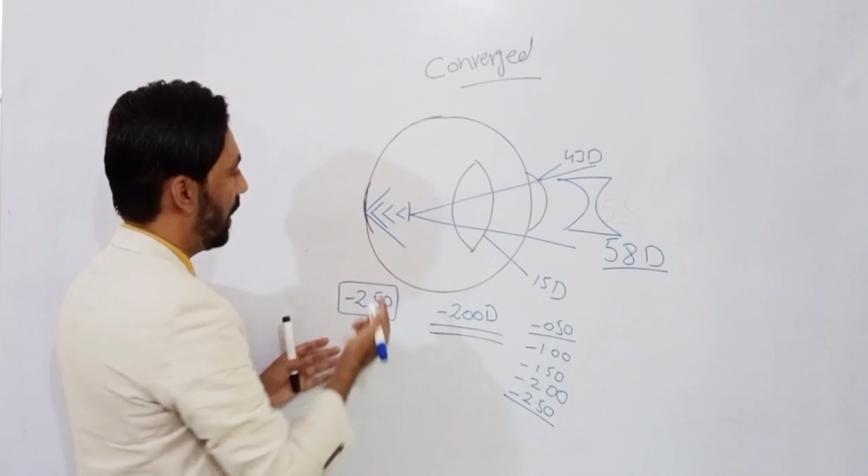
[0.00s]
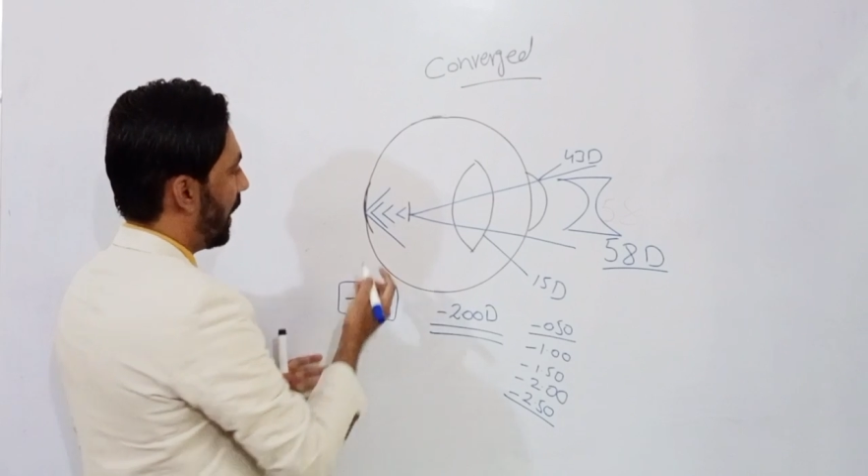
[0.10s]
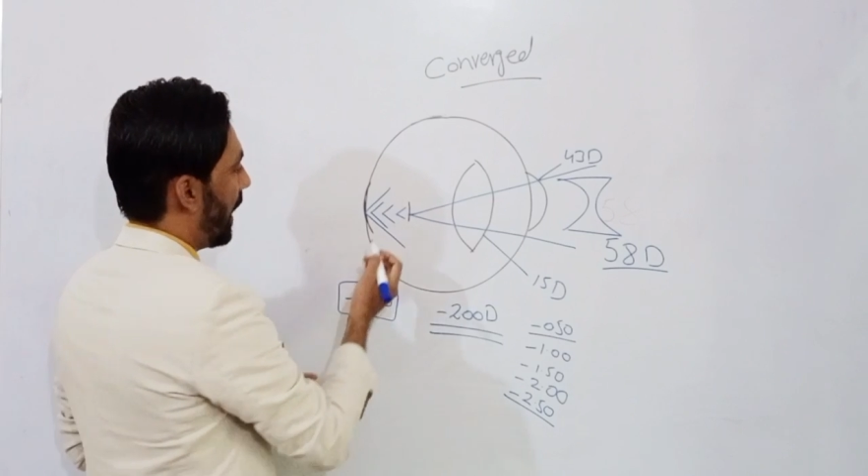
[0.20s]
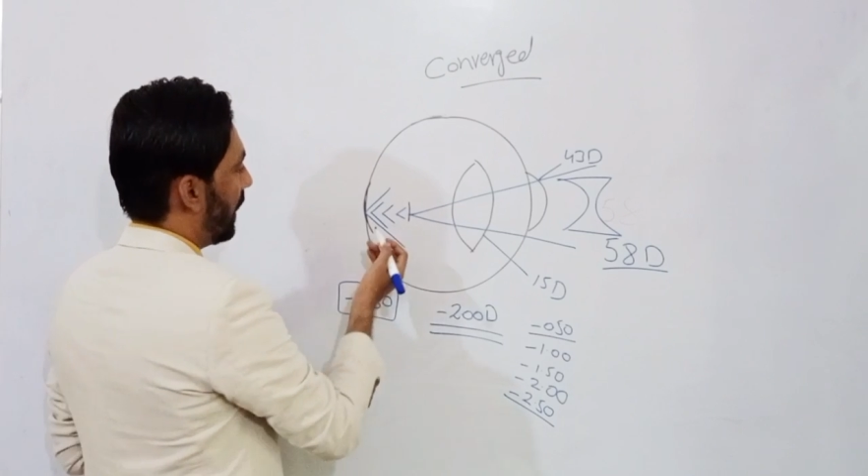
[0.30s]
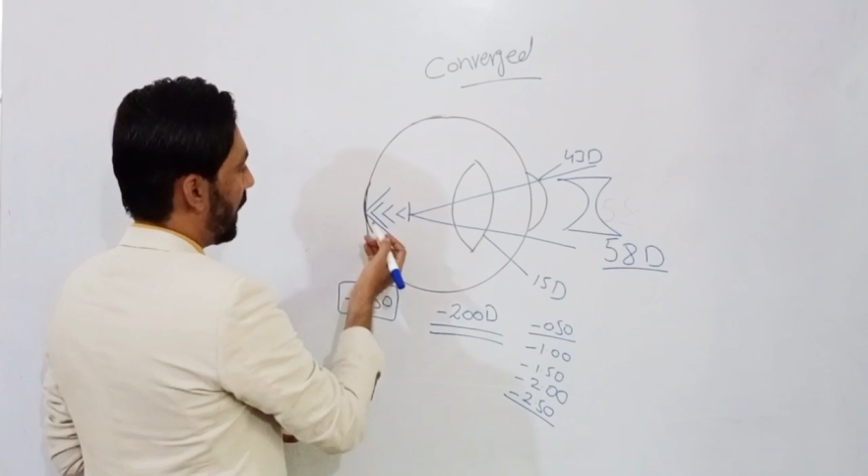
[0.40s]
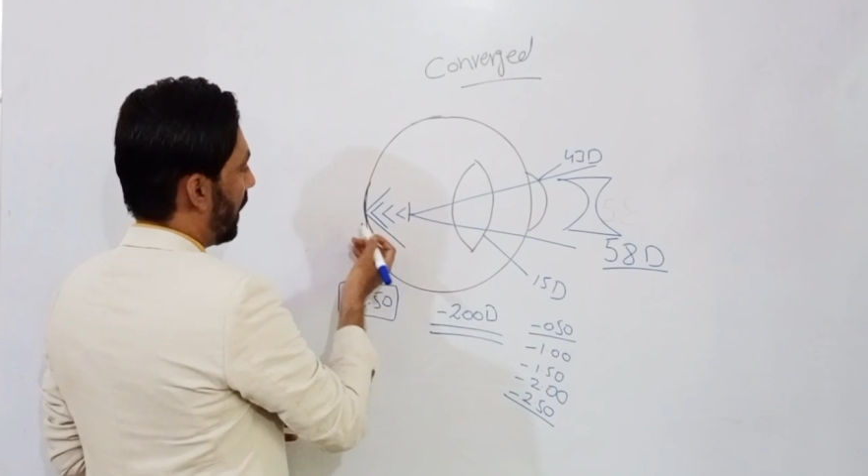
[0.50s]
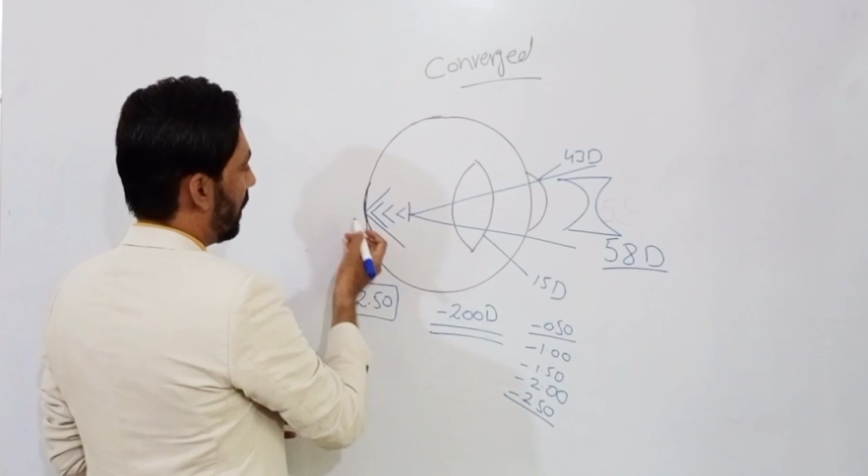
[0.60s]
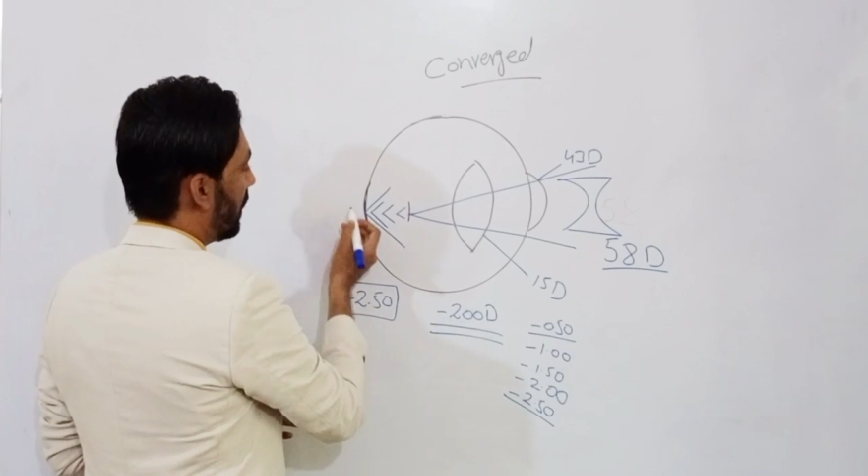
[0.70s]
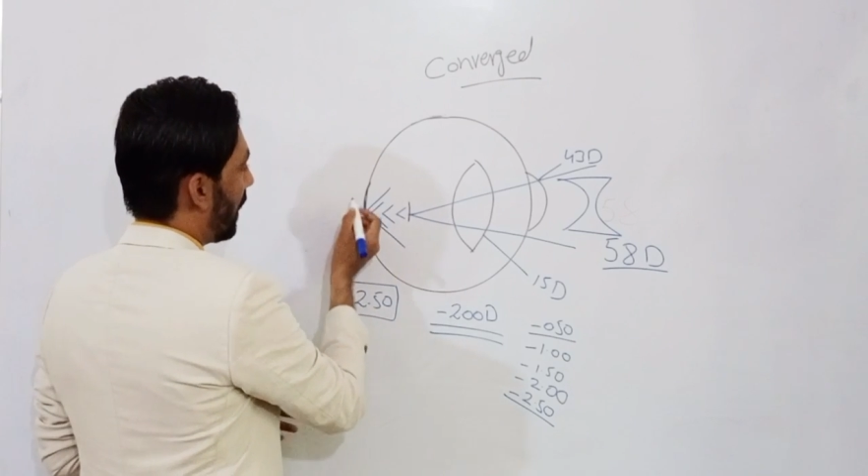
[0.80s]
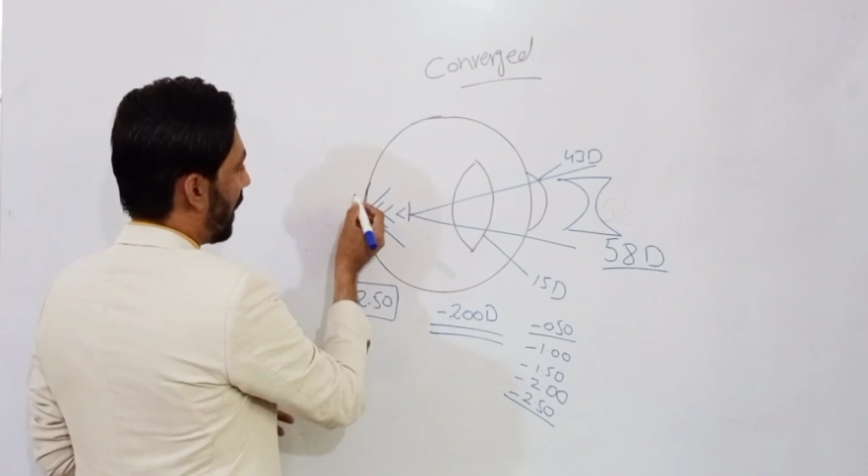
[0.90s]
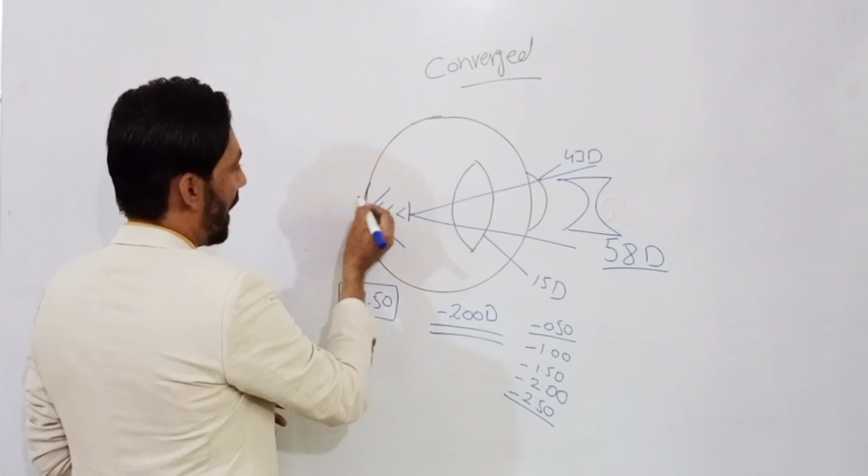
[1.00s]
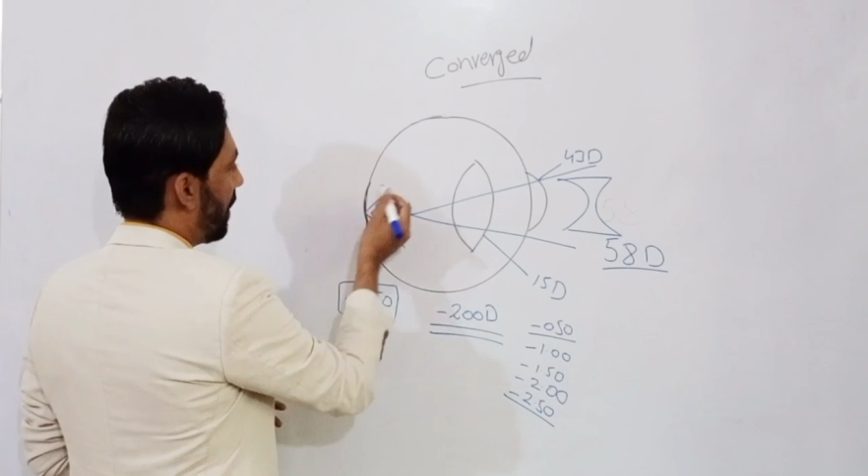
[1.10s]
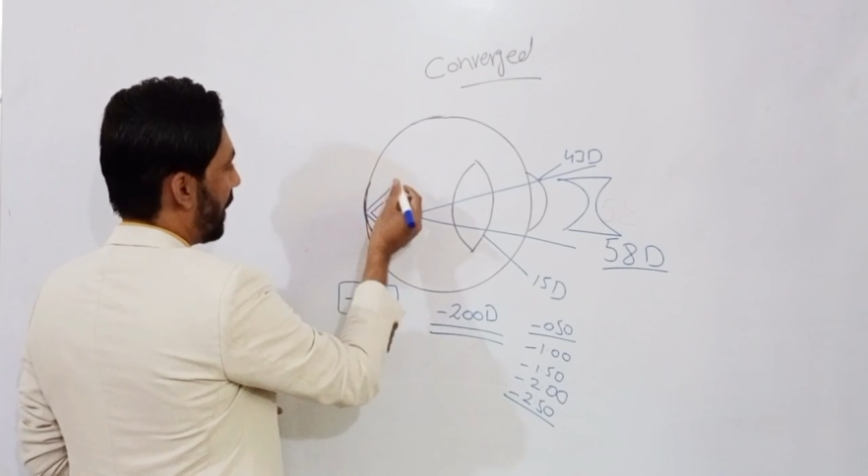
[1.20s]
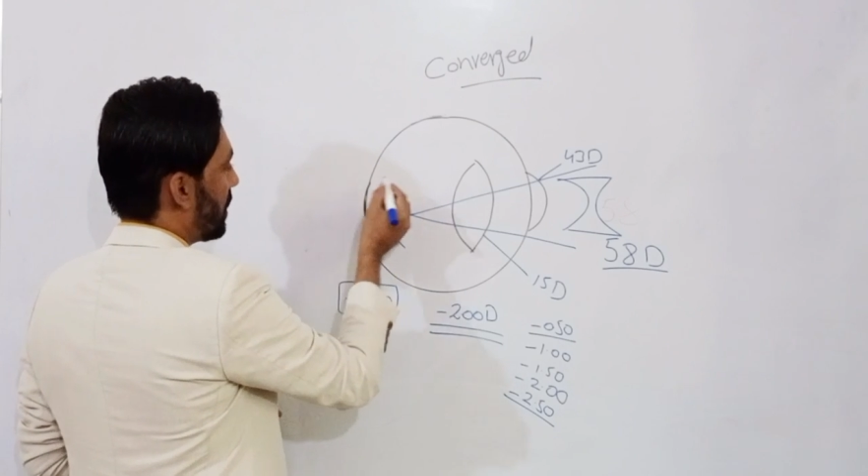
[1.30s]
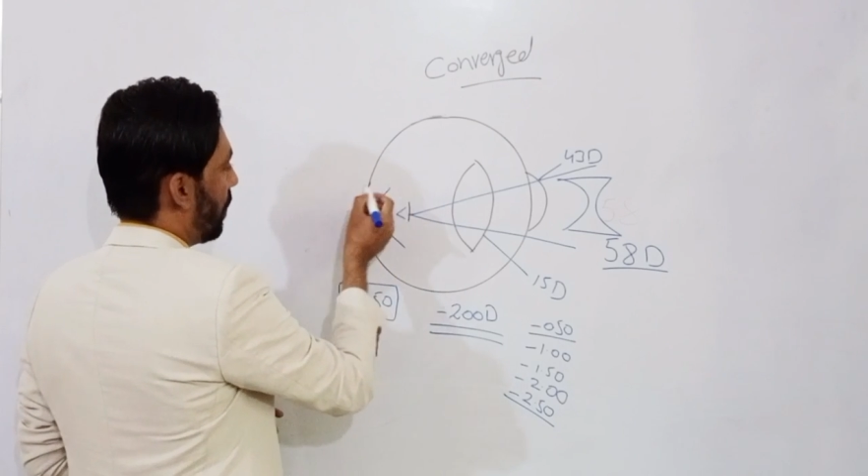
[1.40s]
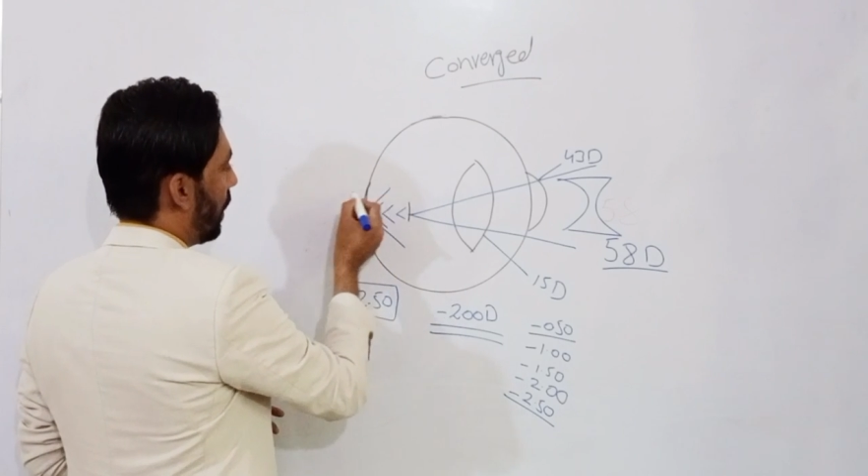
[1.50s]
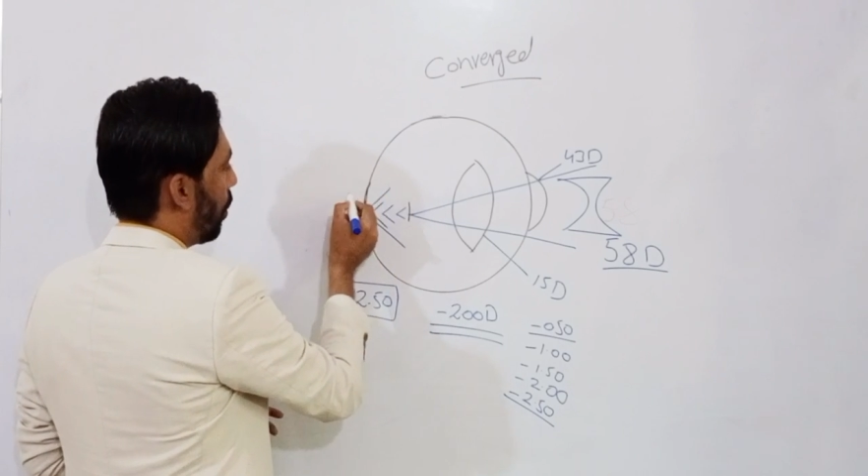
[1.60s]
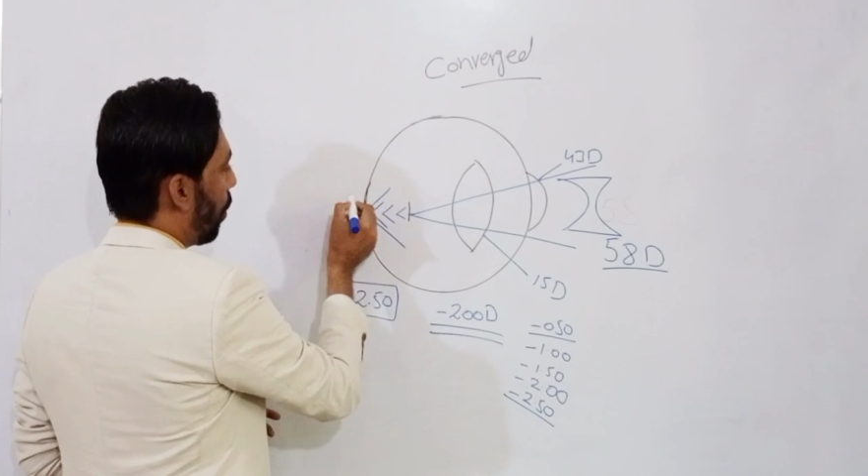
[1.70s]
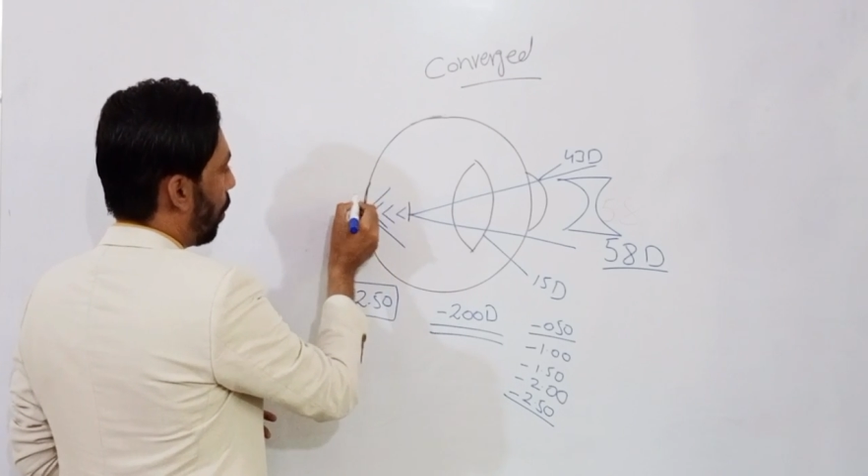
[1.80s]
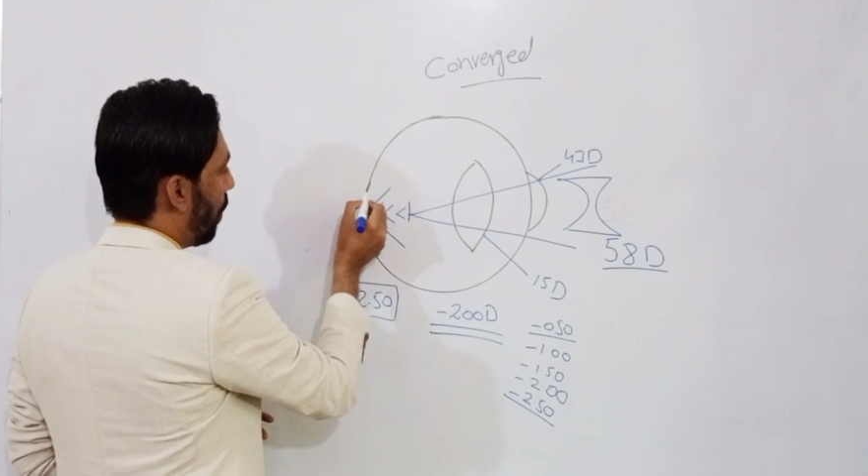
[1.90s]
And then the light rays will
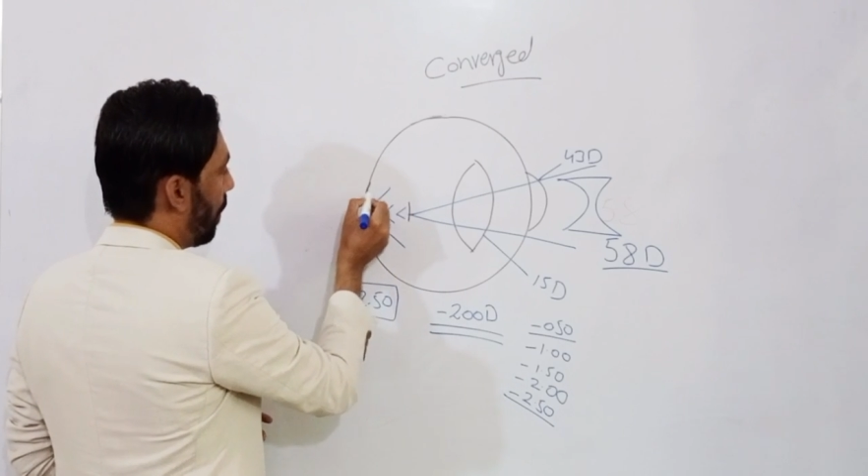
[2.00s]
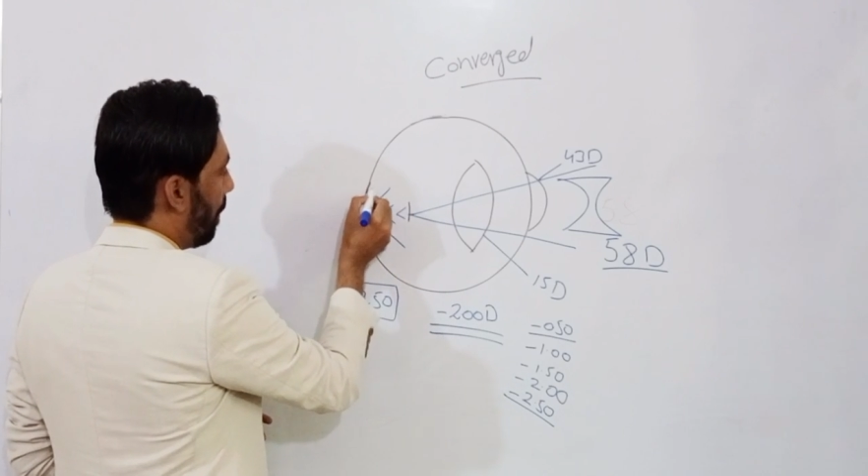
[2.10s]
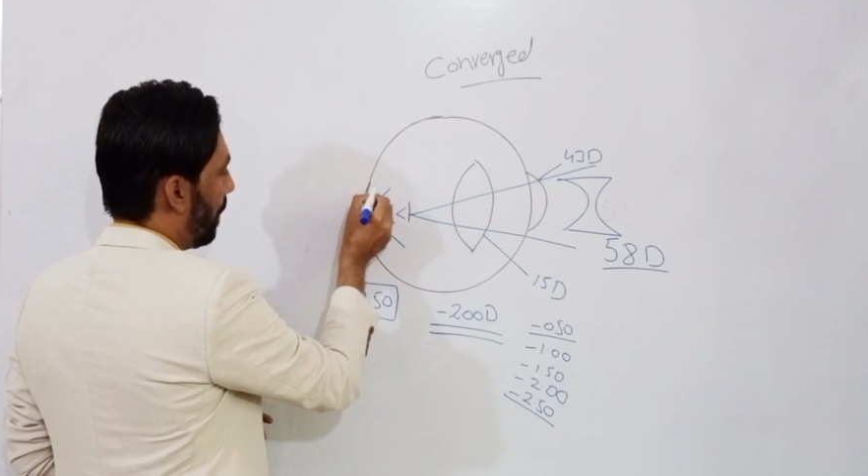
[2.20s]
go